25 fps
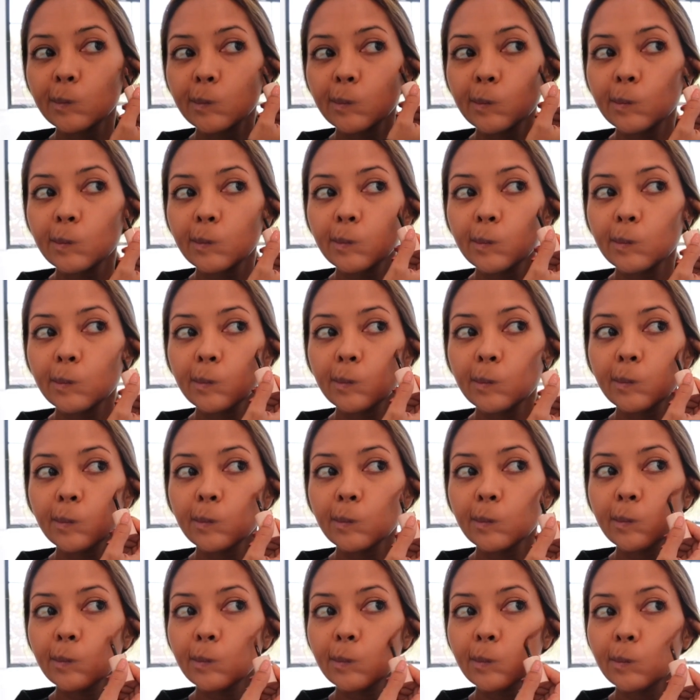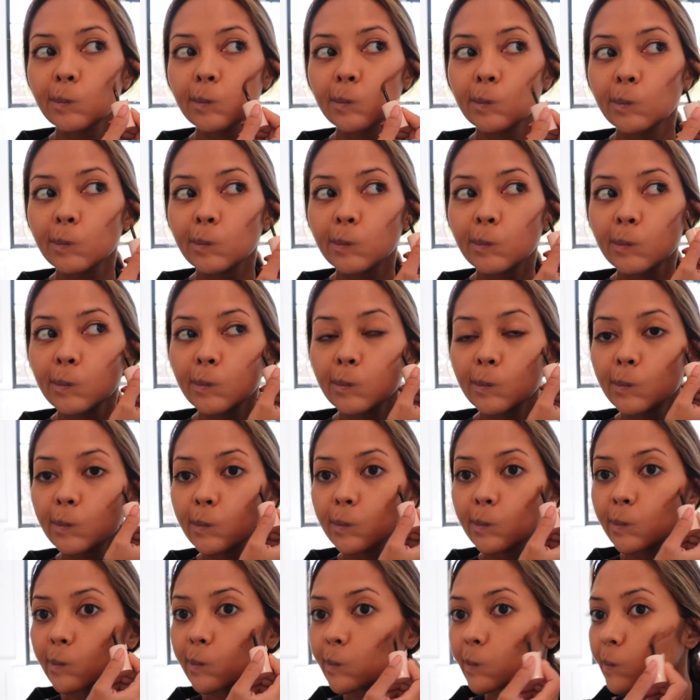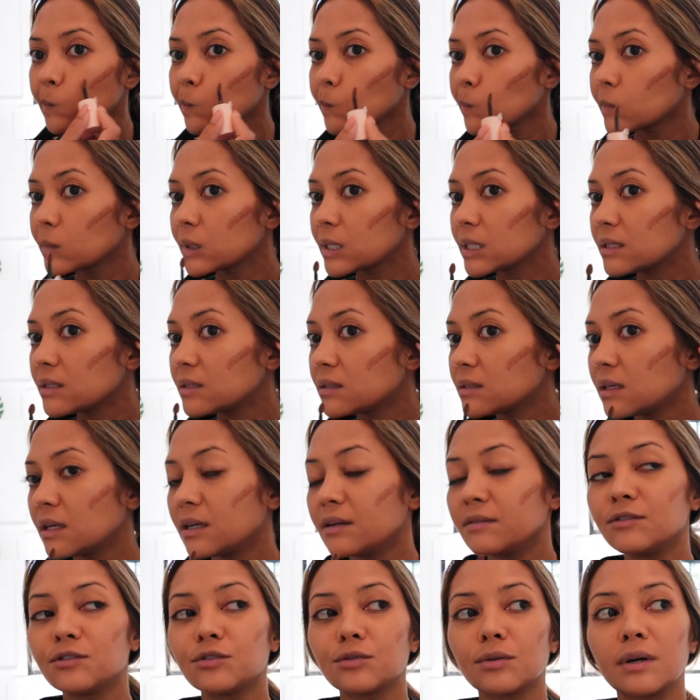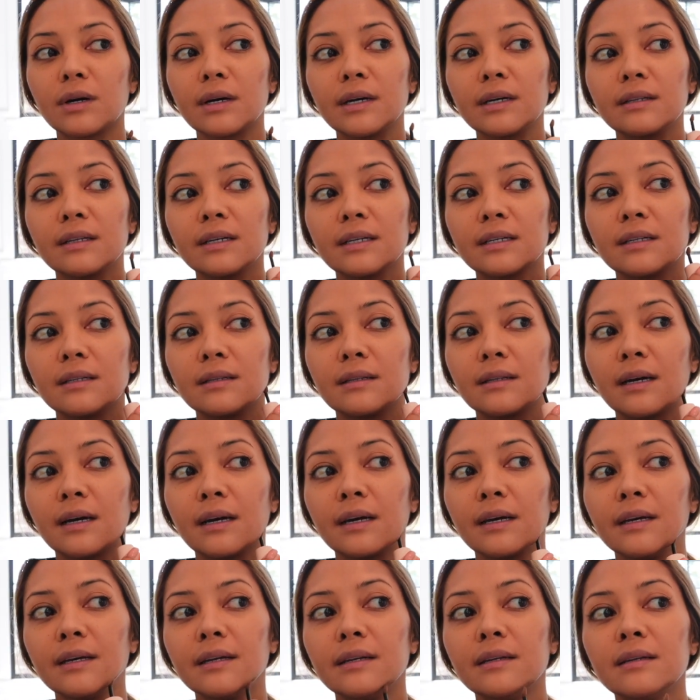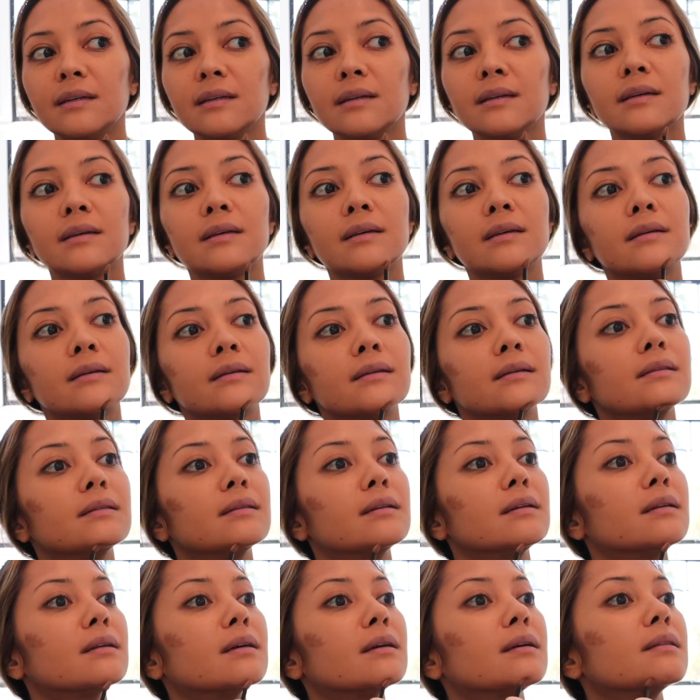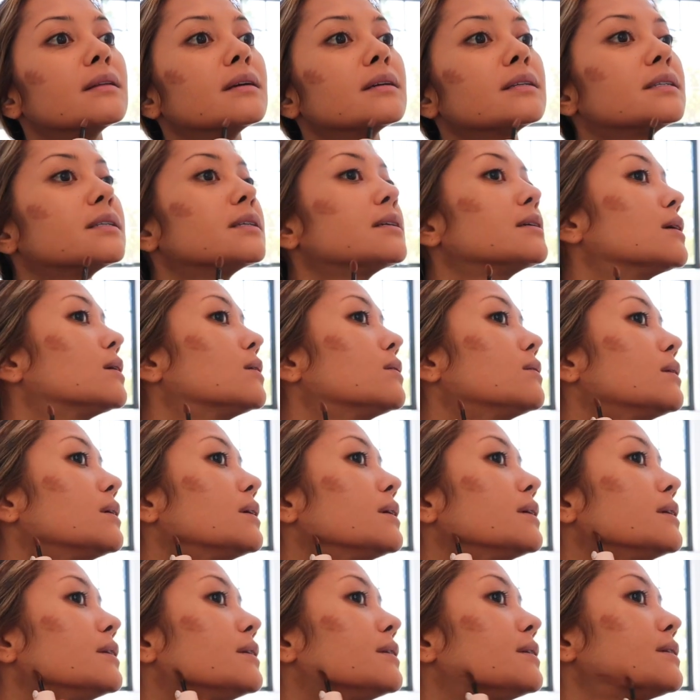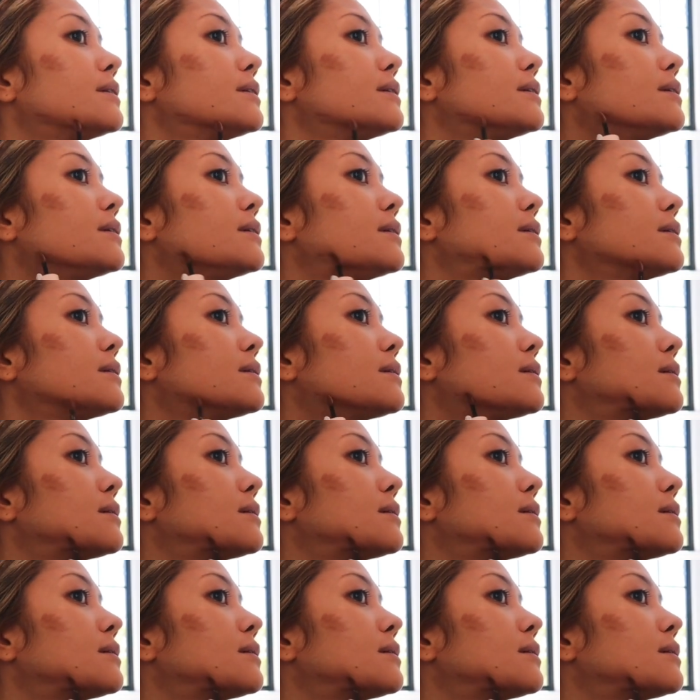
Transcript: the girl feathered it up instead of drawing like a line. Then I like to go under, then